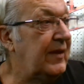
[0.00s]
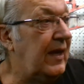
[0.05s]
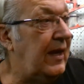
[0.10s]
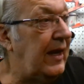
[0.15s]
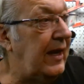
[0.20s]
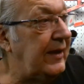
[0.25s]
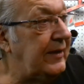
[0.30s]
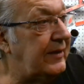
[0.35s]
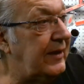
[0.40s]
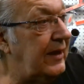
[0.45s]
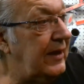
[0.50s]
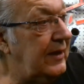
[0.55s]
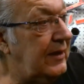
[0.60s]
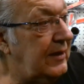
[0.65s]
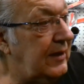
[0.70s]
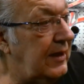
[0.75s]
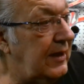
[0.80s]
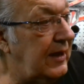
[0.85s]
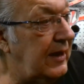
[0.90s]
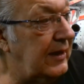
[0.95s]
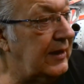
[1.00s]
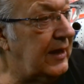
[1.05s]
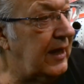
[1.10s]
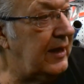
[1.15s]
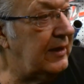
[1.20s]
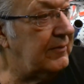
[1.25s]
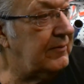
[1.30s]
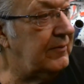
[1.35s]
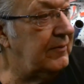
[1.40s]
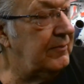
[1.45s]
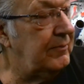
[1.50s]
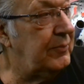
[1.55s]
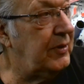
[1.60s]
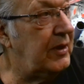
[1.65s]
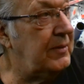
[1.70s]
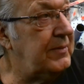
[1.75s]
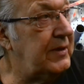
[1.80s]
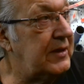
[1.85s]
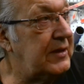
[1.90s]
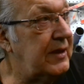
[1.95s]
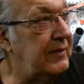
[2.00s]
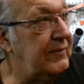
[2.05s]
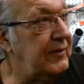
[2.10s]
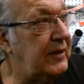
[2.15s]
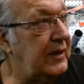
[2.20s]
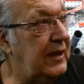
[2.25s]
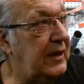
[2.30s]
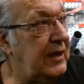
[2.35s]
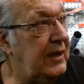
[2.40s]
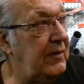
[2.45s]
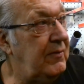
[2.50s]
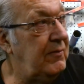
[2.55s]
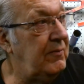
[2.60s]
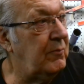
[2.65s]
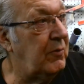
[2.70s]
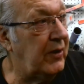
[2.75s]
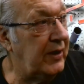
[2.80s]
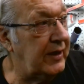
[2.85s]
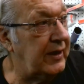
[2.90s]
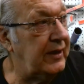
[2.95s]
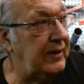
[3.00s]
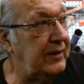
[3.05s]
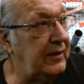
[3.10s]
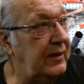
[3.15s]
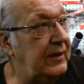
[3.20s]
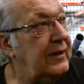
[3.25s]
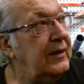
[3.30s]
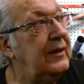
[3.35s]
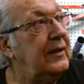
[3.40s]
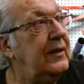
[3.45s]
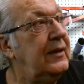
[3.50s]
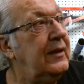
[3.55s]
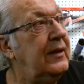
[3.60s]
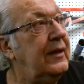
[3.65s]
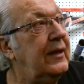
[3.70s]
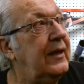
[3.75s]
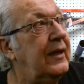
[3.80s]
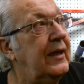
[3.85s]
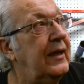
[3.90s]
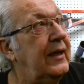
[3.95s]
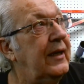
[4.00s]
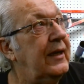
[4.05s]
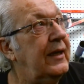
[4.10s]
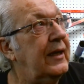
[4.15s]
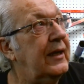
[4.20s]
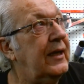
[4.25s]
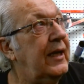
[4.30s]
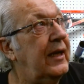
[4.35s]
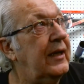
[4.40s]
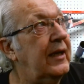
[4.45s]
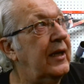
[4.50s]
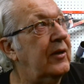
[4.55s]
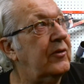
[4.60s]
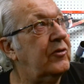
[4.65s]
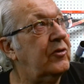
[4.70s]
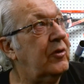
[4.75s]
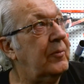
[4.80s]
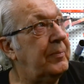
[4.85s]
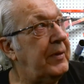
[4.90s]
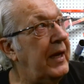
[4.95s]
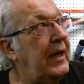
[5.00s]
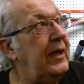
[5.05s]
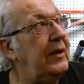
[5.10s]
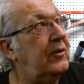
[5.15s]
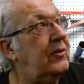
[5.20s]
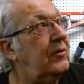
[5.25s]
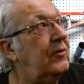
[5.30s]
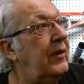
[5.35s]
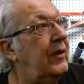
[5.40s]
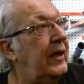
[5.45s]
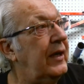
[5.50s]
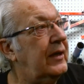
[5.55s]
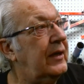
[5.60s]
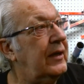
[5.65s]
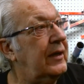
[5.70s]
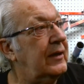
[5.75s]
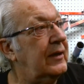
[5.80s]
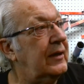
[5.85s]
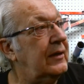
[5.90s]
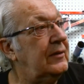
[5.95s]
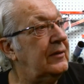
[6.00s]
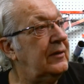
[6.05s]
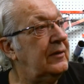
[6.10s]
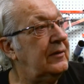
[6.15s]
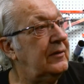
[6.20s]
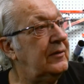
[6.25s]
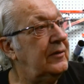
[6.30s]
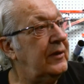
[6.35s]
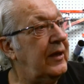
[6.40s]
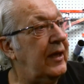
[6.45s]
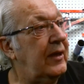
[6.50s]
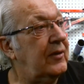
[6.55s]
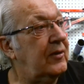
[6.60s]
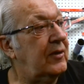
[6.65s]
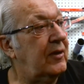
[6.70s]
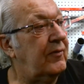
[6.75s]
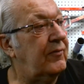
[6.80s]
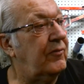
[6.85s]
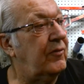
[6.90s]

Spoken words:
I think I got pretty much everything he wanted. And I got extra paint so I can do that stuff